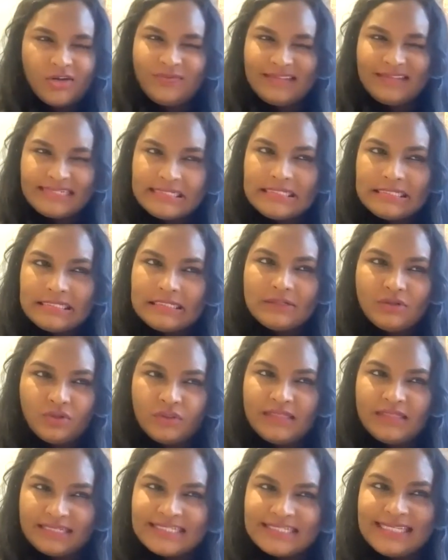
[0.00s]
this is it
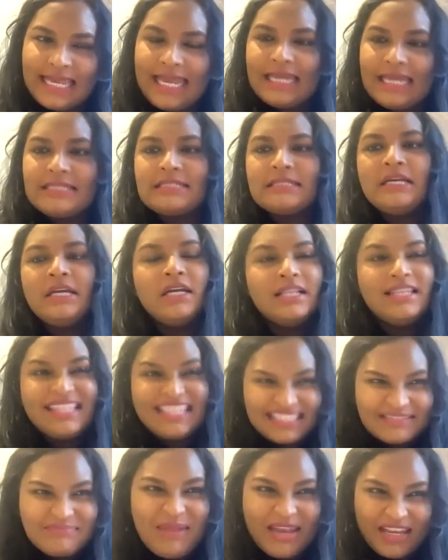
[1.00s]
on this case.
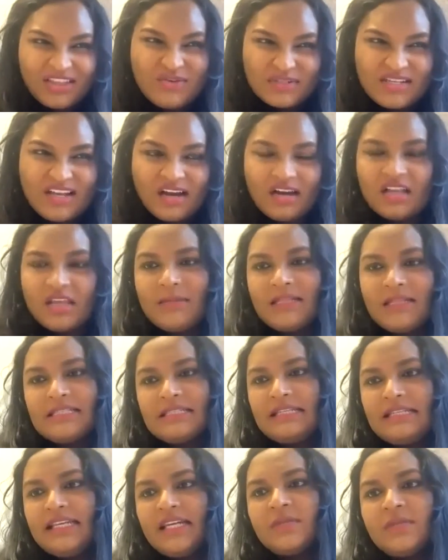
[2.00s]
Let's make those arguments
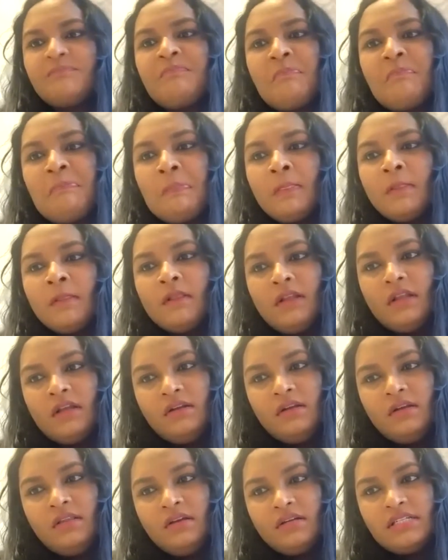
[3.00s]
clear. The
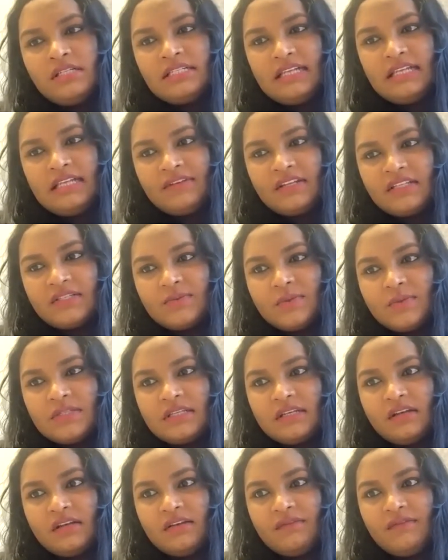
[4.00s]
local authority's evidence was
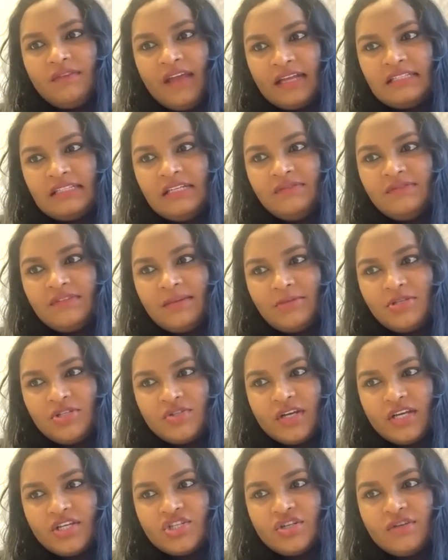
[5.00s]
an effective
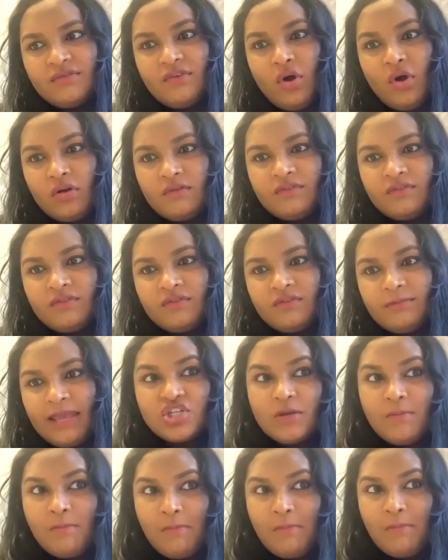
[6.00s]
demonstration of
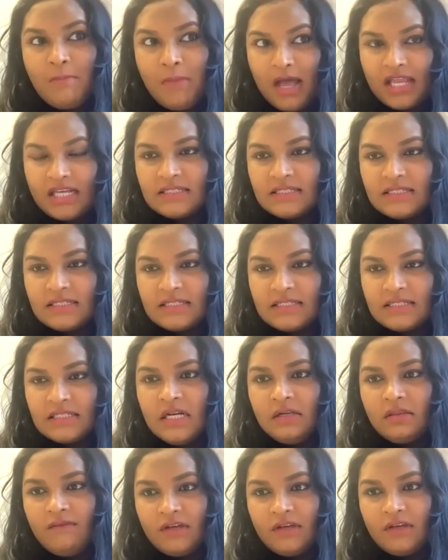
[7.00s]
confirmation bias.
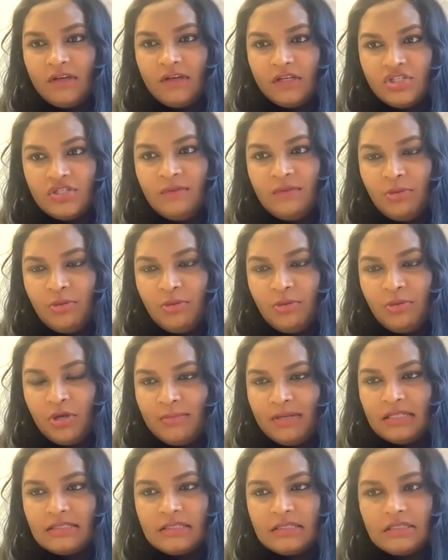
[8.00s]
The virtues of the
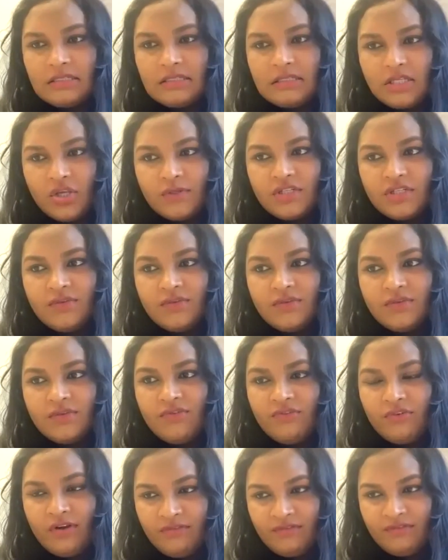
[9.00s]
permanence and security of
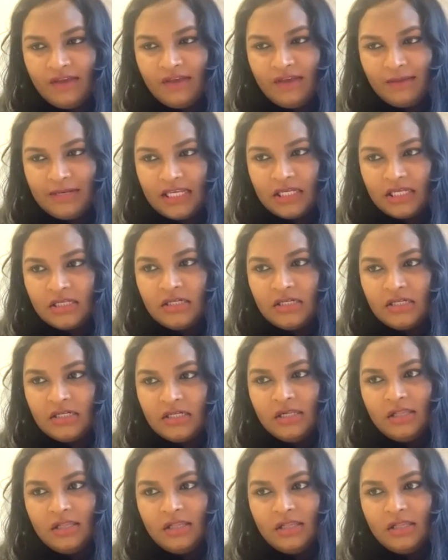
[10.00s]
a forever family,